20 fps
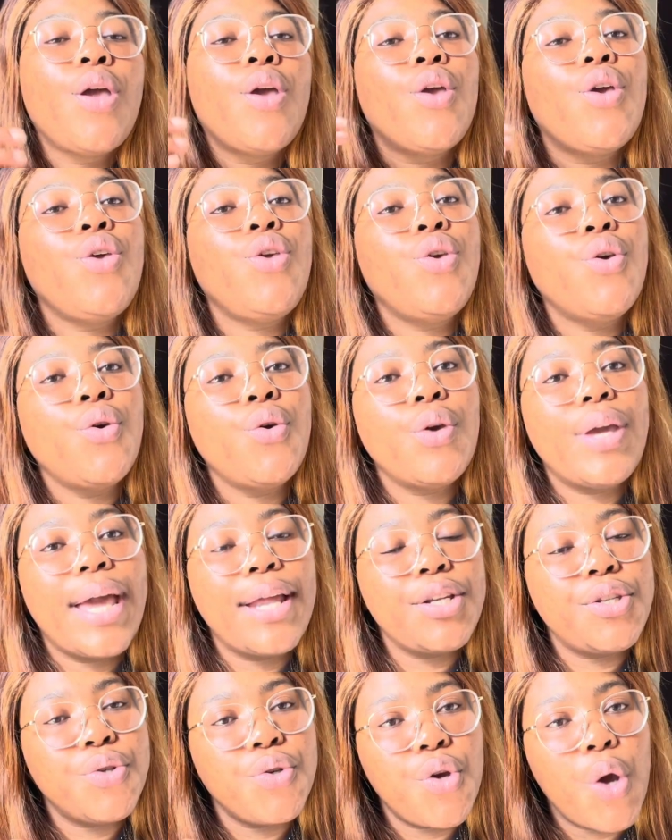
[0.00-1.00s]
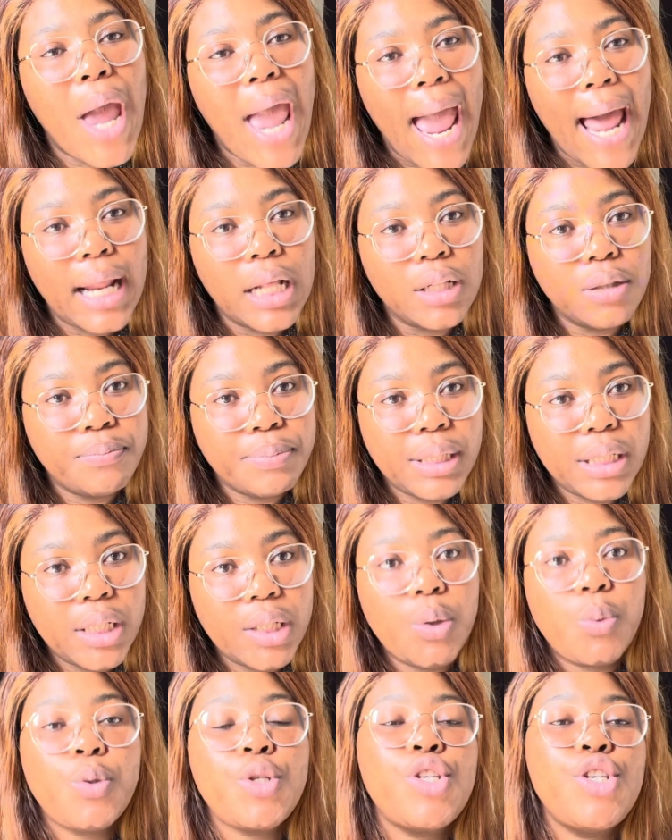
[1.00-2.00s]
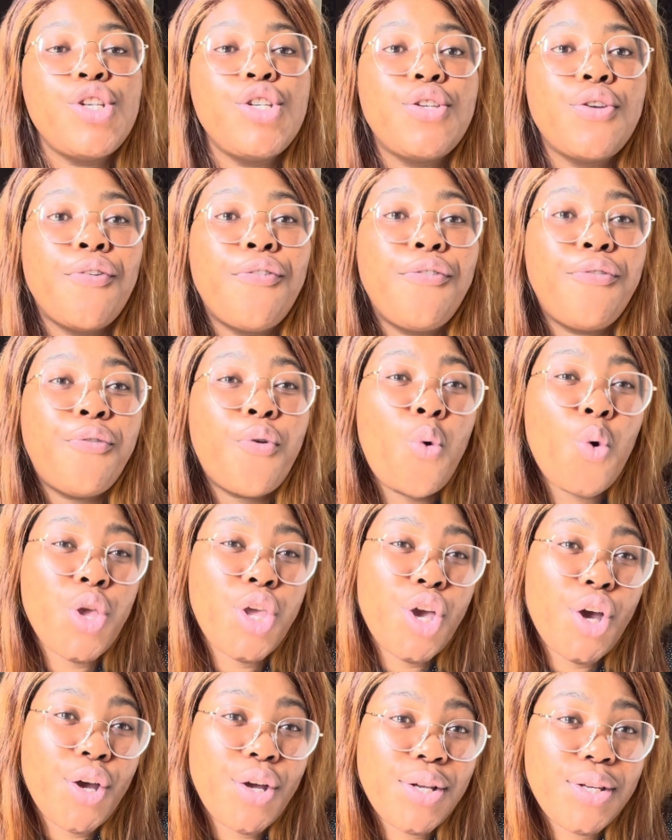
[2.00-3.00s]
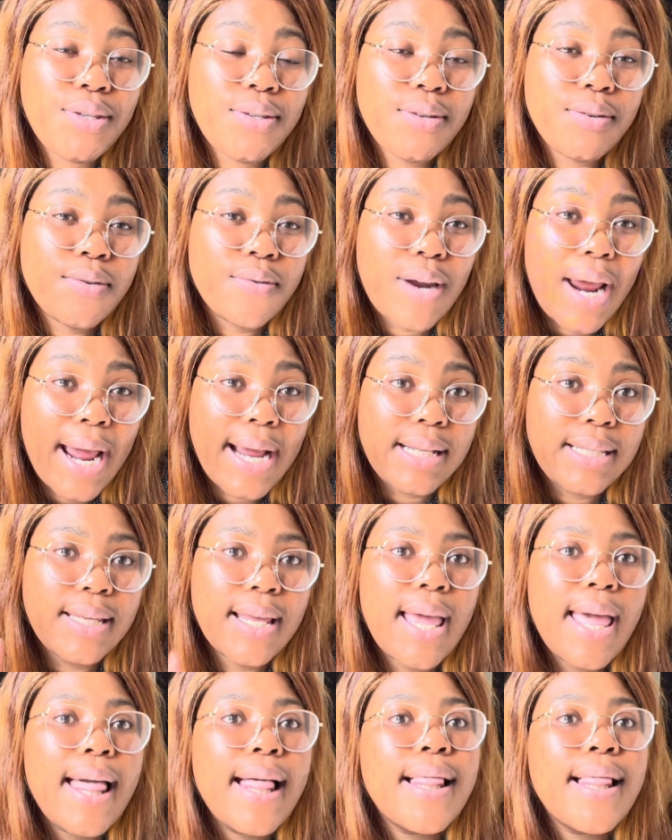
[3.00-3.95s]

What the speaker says: you can do your LLB, which is 4 years, right?